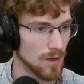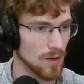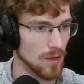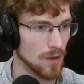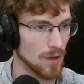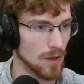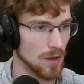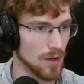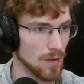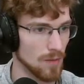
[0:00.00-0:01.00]

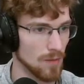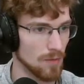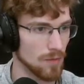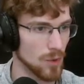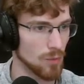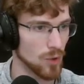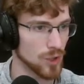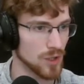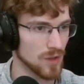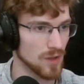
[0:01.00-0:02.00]
the
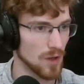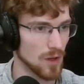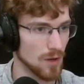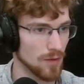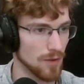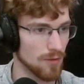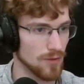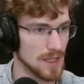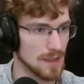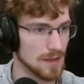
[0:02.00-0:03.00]
proportions of the
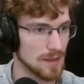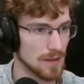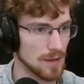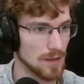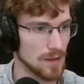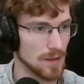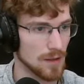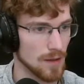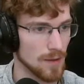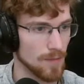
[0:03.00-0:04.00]
feet.
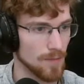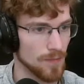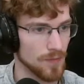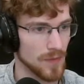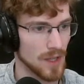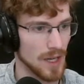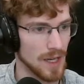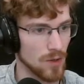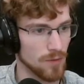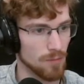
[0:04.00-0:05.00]
I
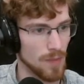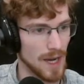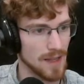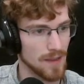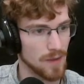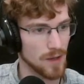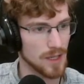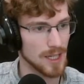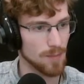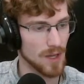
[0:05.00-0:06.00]
don't mind that they're
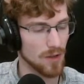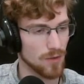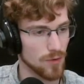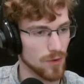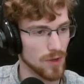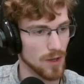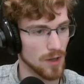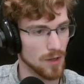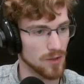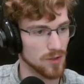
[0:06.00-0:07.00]
clipping through
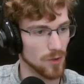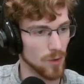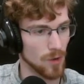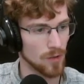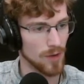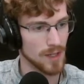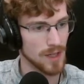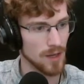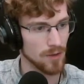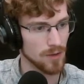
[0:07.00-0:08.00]
the sole right
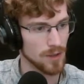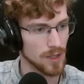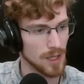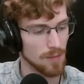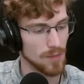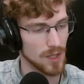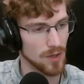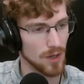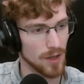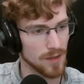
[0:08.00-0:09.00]
now,
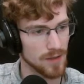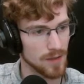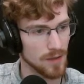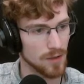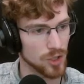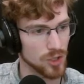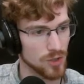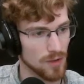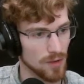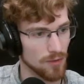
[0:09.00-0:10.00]
because
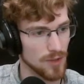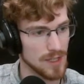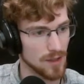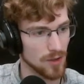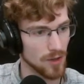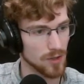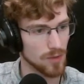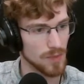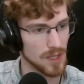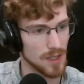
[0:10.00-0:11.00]
the feet are going to
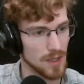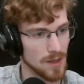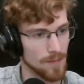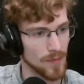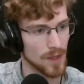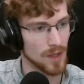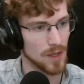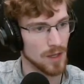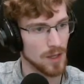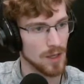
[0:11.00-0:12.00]
be
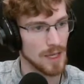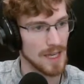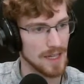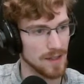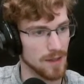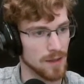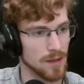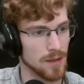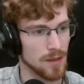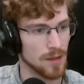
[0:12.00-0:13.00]
hidden
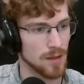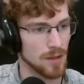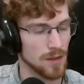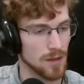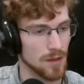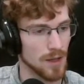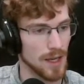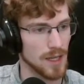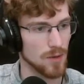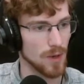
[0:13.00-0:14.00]

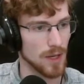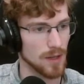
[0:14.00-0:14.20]
anyway.